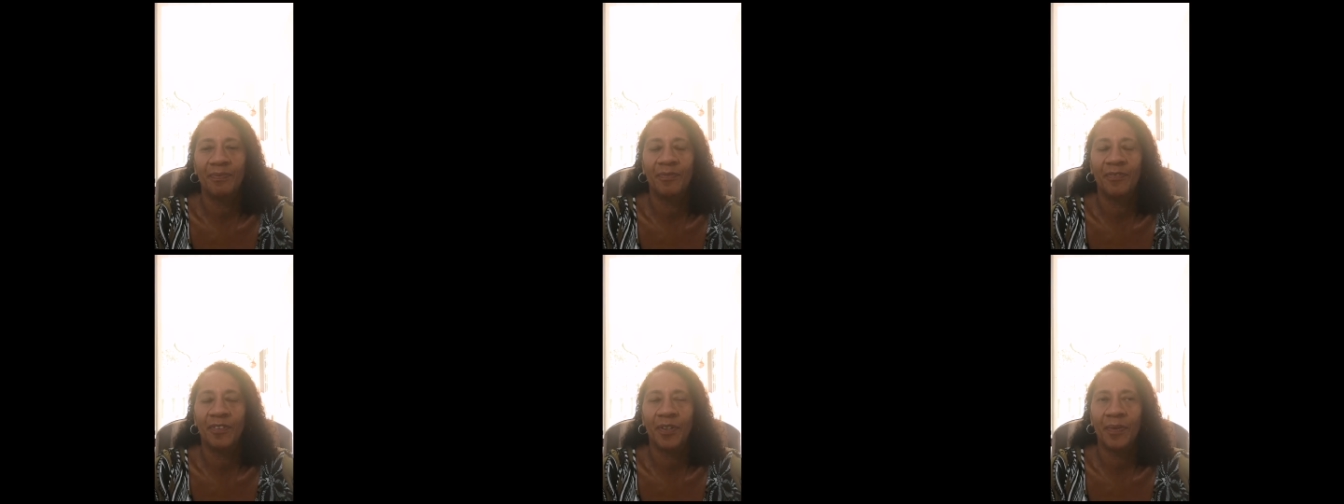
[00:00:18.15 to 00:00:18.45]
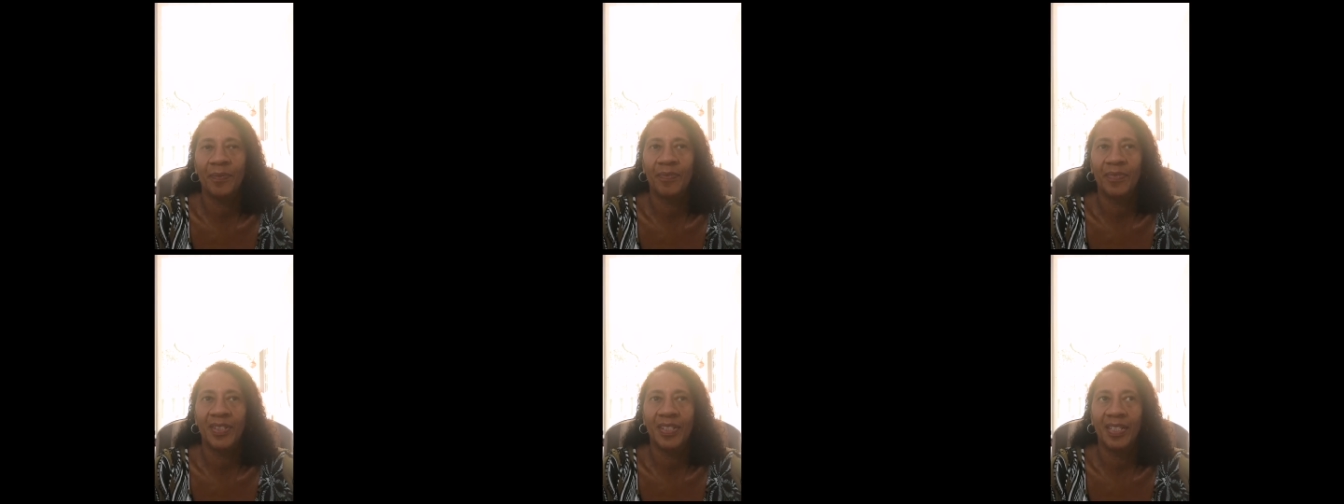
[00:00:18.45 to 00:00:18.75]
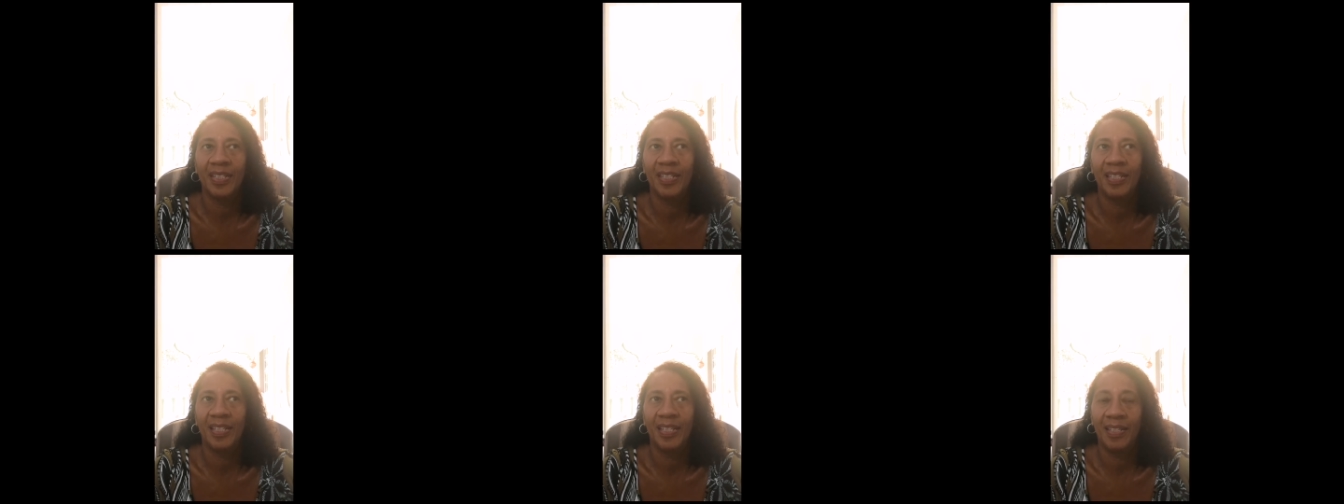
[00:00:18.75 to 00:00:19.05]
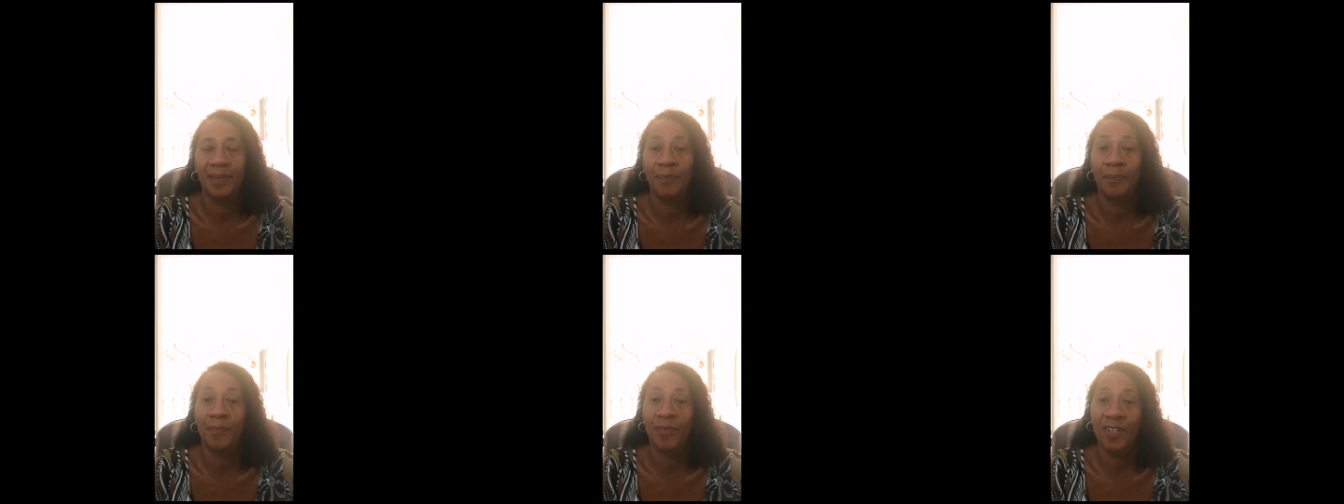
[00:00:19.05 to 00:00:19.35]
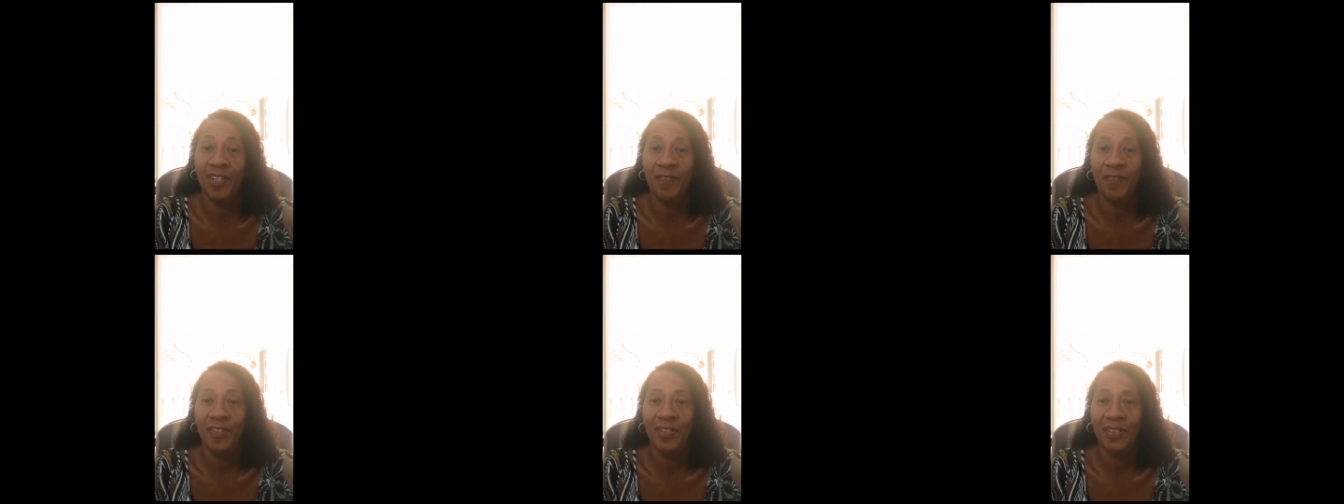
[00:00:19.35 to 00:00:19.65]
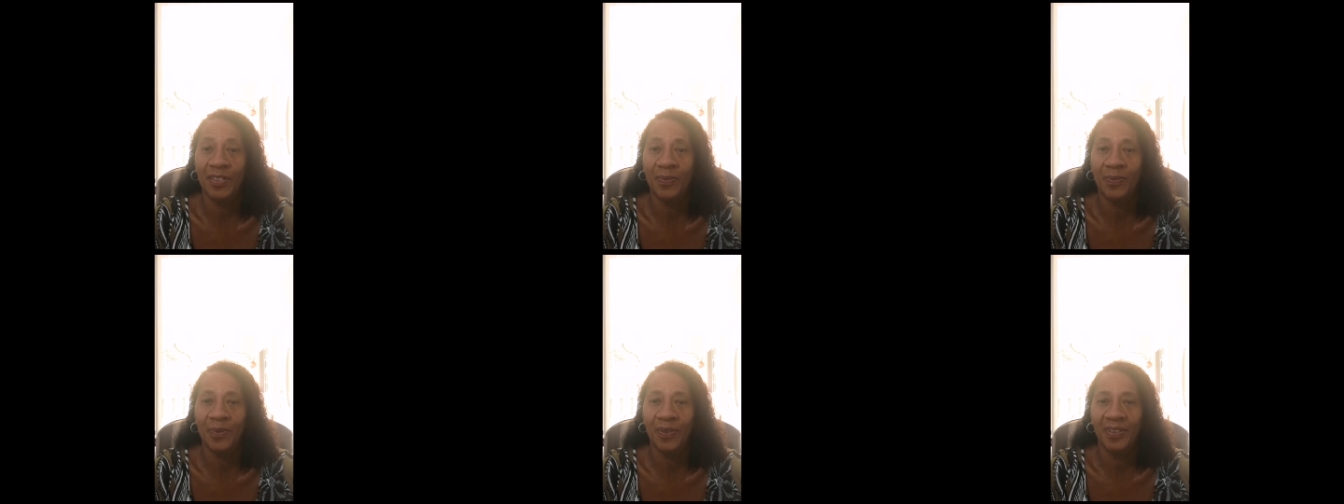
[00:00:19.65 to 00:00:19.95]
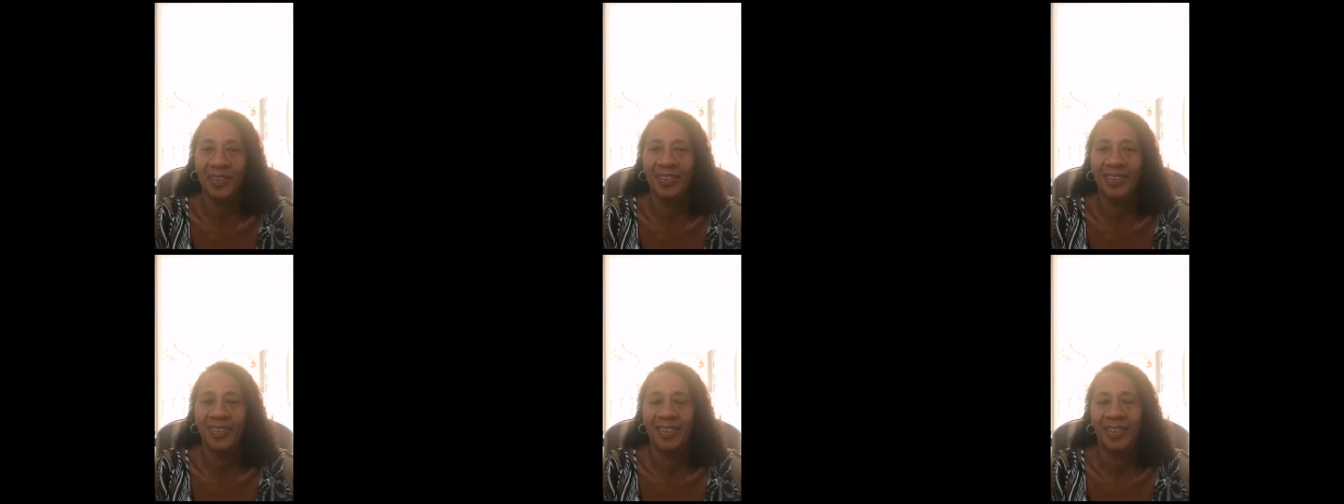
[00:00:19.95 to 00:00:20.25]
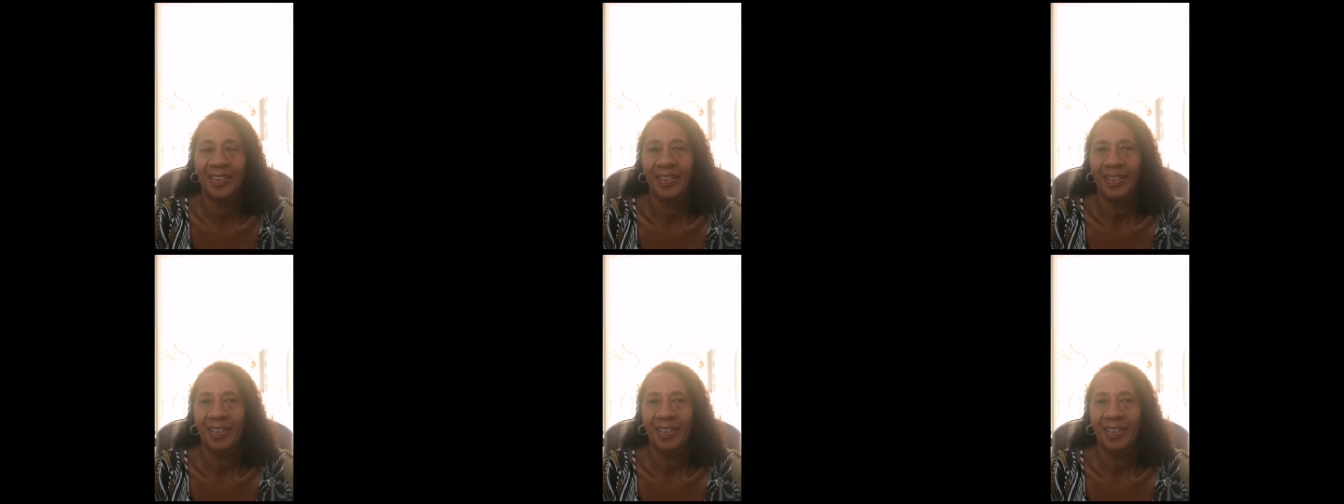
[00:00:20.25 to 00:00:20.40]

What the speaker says: from the previous one